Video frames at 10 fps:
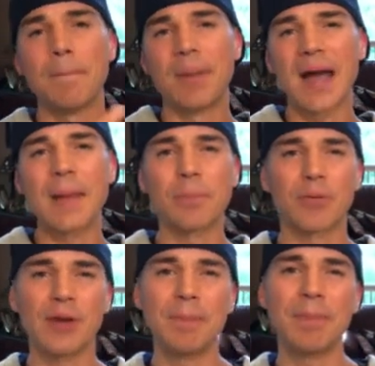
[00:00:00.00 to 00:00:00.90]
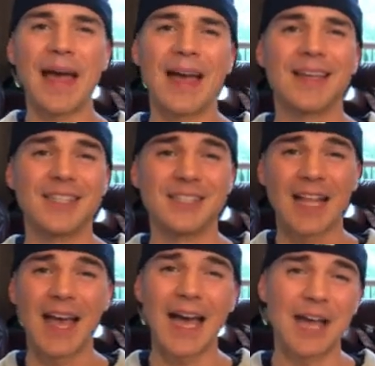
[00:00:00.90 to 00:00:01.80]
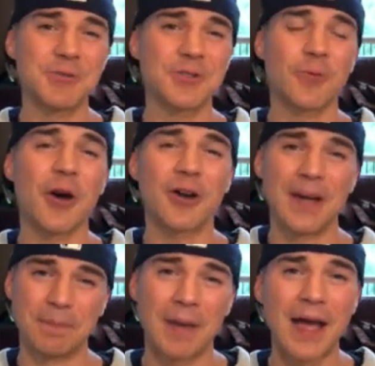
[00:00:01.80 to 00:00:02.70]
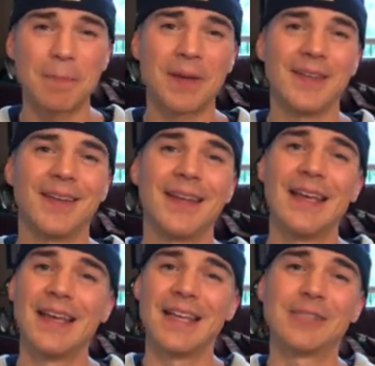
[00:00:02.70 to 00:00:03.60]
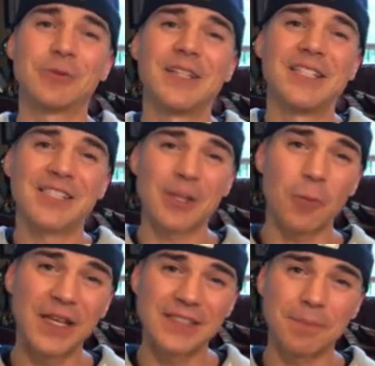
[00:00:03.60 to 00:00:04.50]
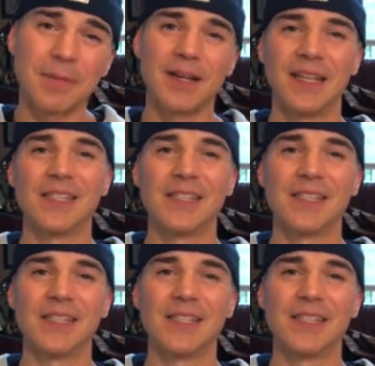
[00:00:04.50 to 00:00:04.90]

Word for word: Buying prepackaged hydrogen water, in my opinion, is really just a waste of money.